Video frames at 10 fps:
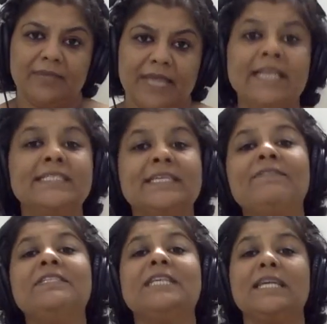In
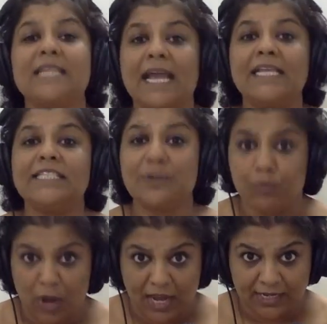
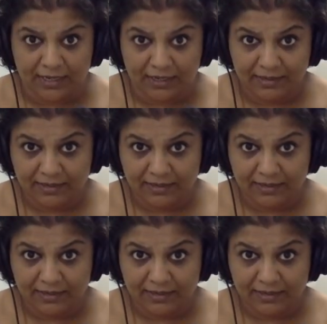1791,